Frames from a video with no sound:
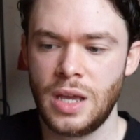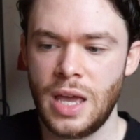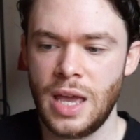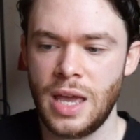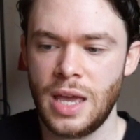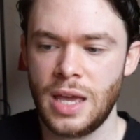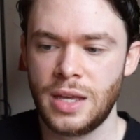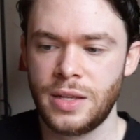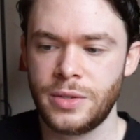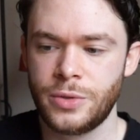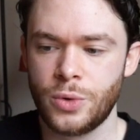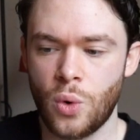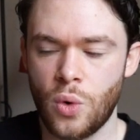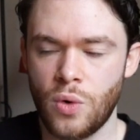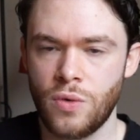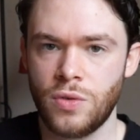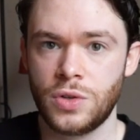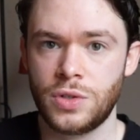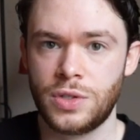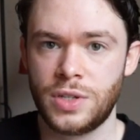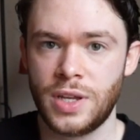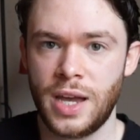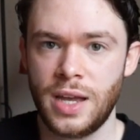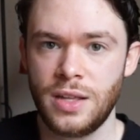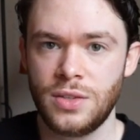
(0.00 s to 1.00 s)
and
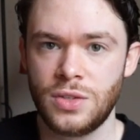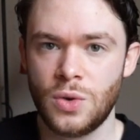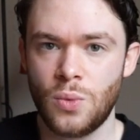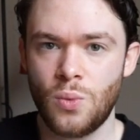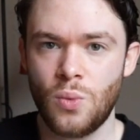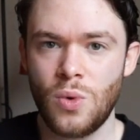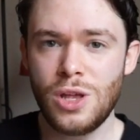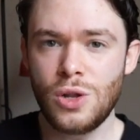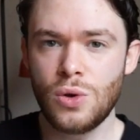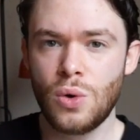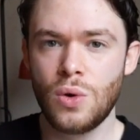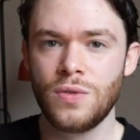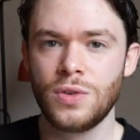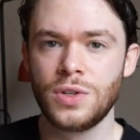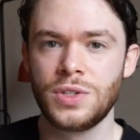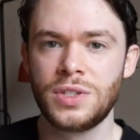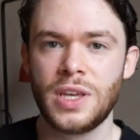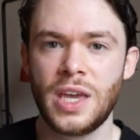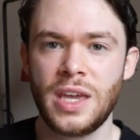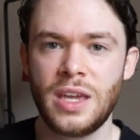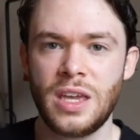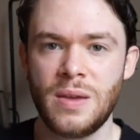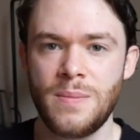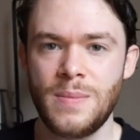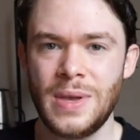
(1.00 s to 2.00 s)
oversight. So, what
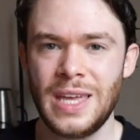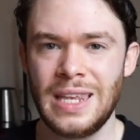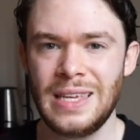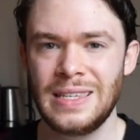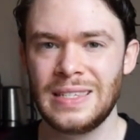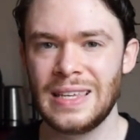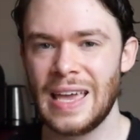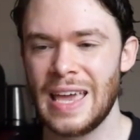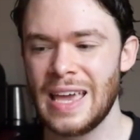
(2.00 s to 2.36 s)
oversight committees